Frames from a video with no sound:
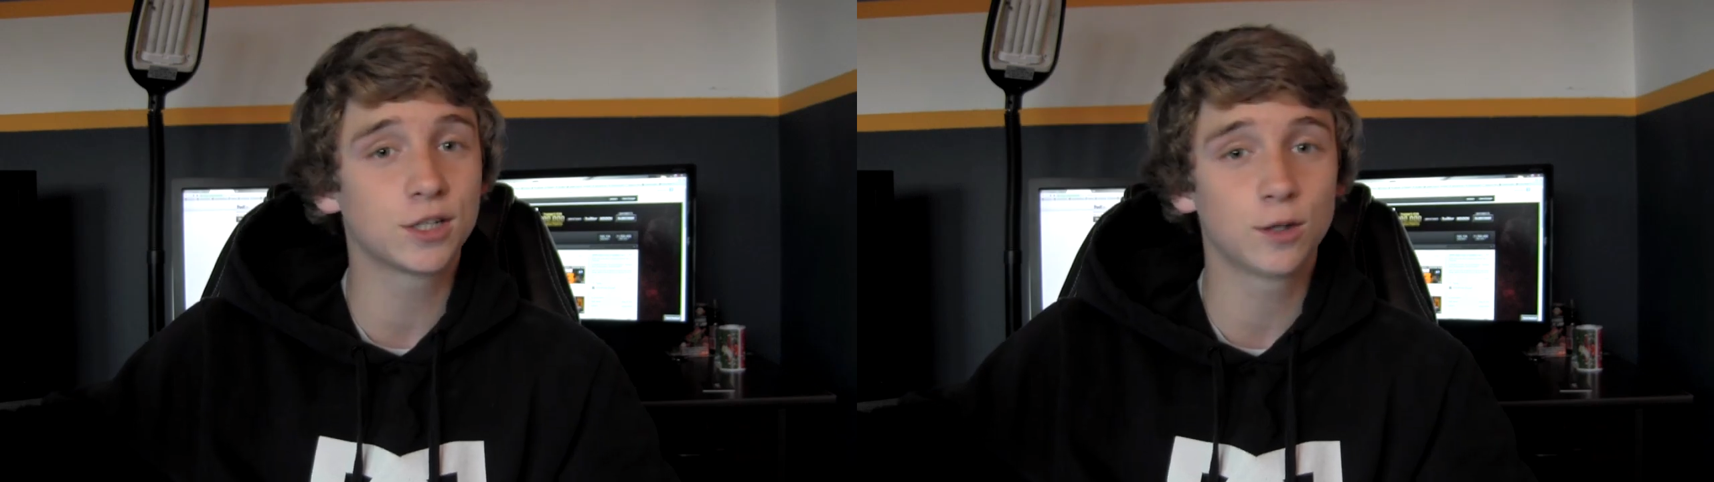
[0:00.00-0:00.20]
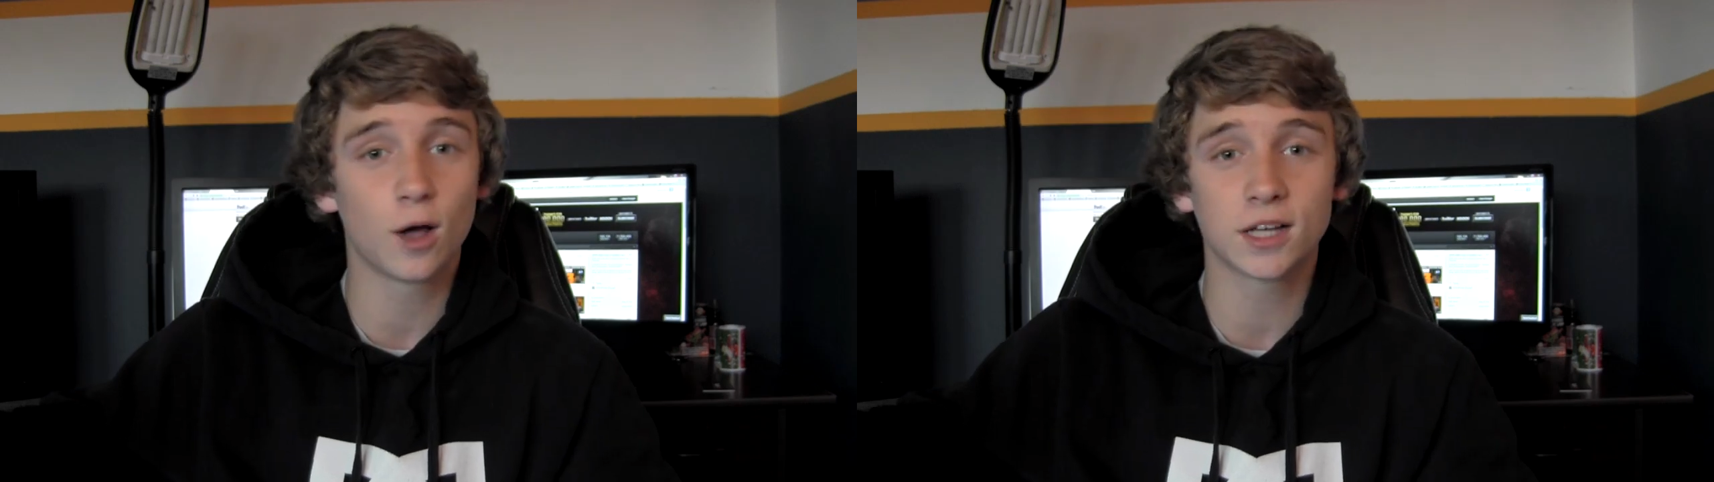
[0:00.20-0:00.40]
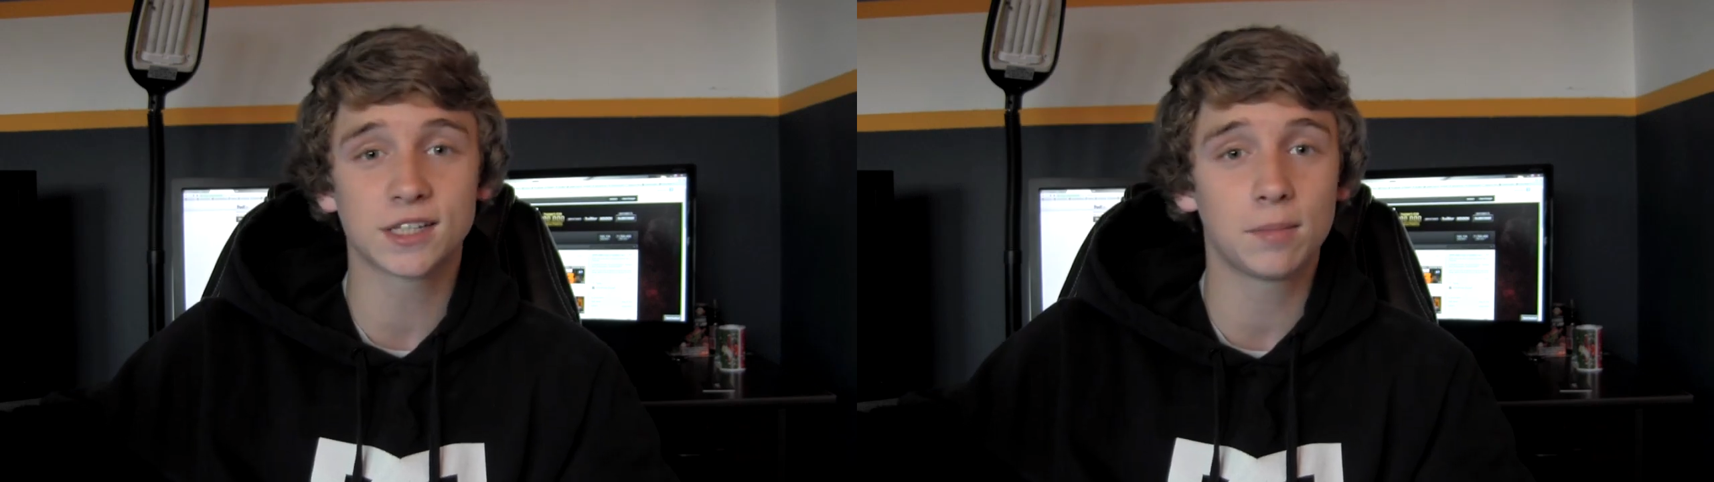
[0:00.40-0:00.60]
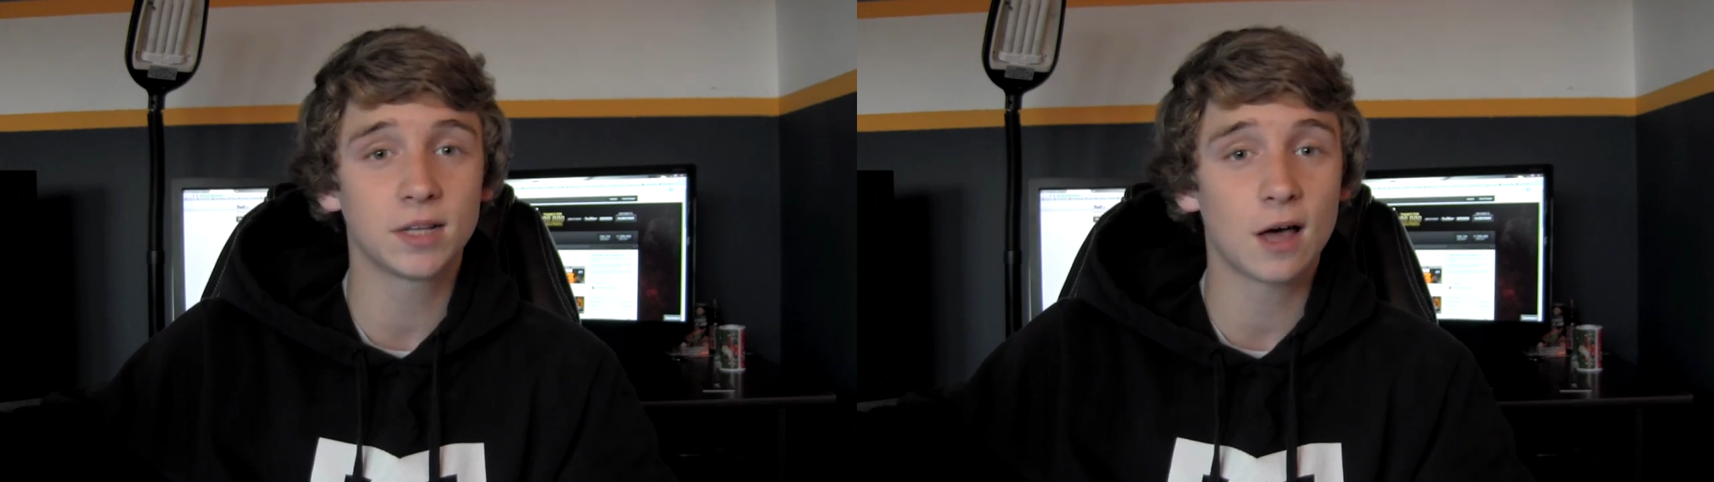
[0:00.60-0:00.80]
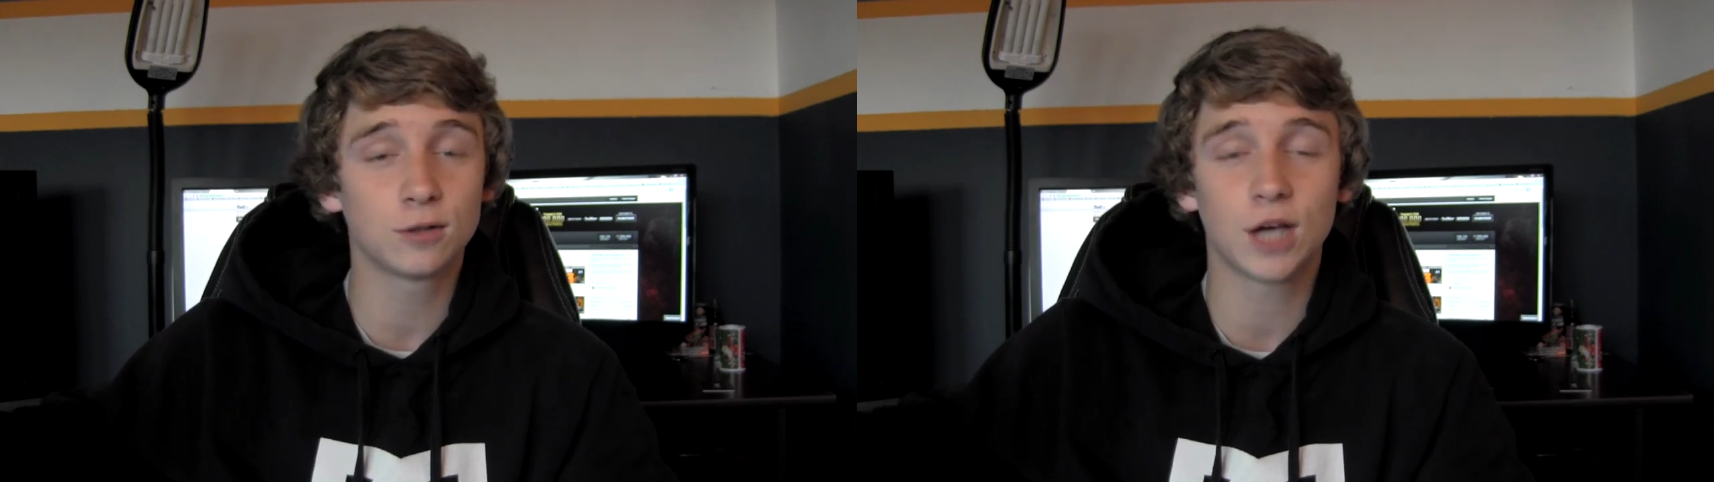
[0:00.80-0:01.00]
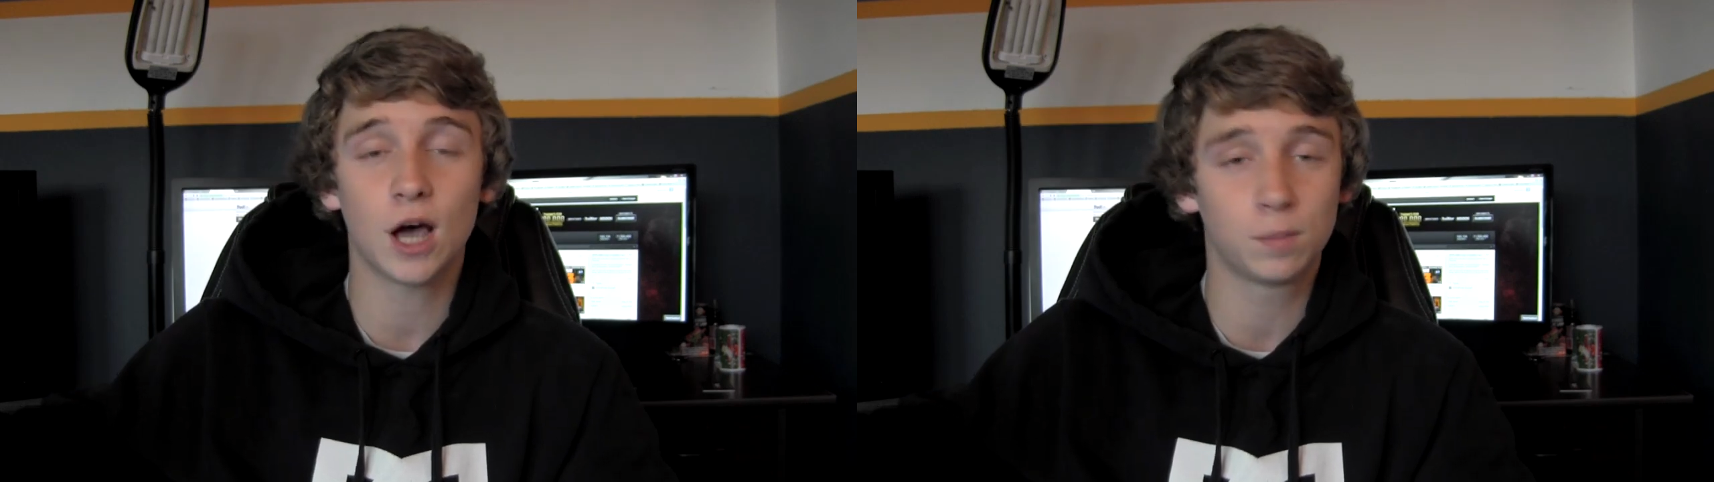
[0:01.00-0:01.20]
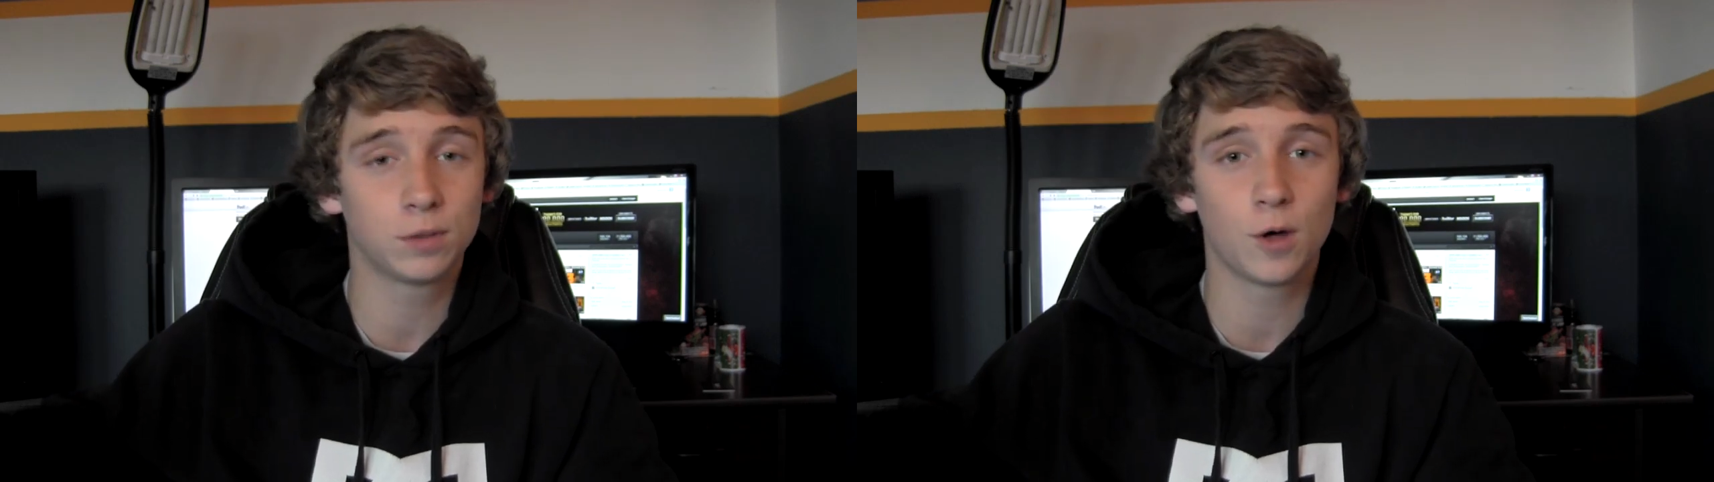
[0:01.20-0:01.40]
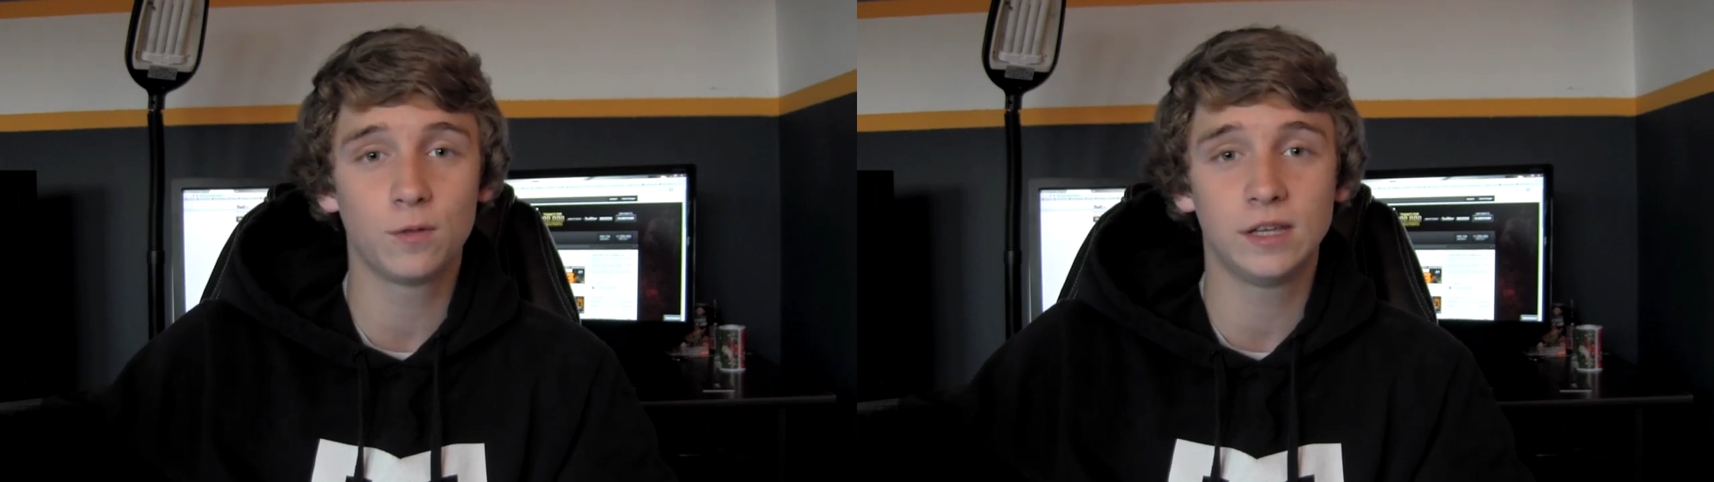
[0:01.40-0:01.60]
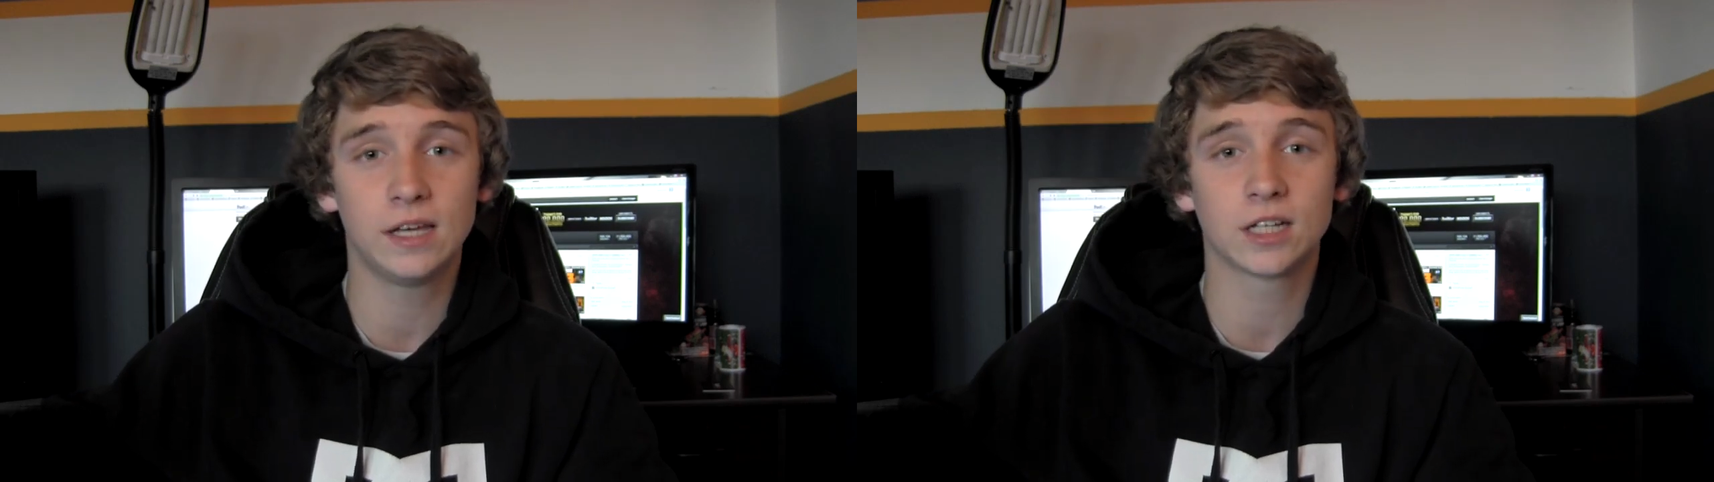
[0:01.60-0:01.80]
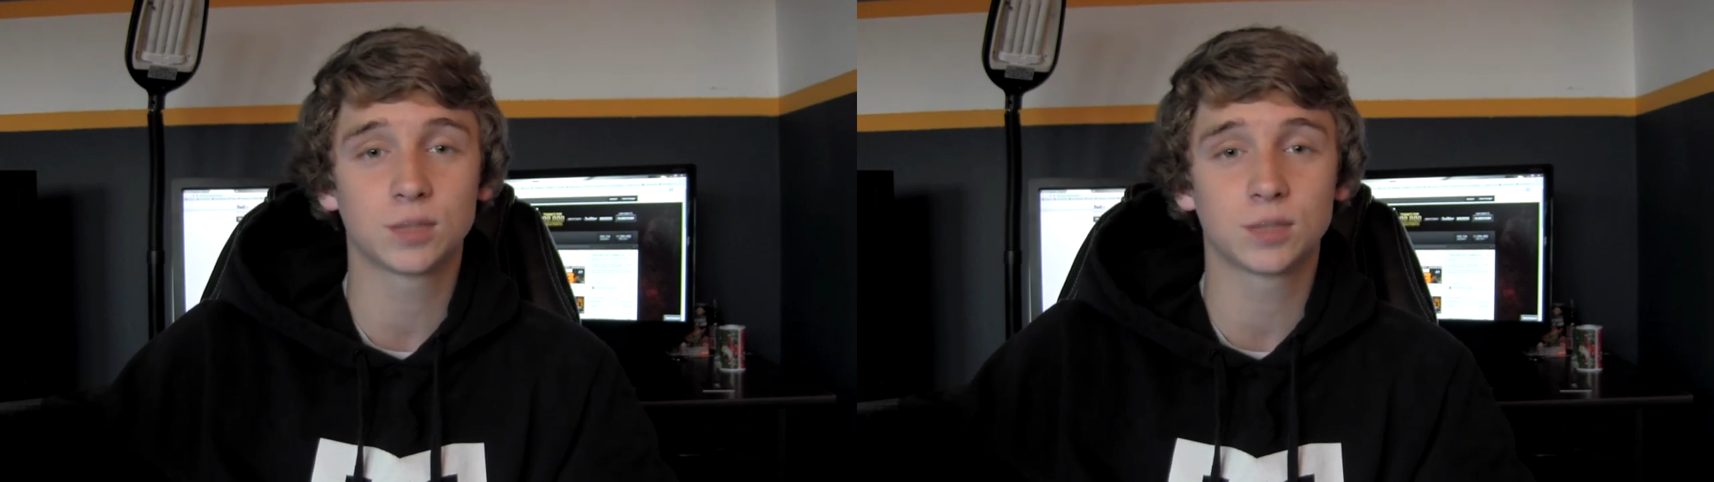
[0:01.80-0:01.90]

as long as I'm allowed to upload the uh,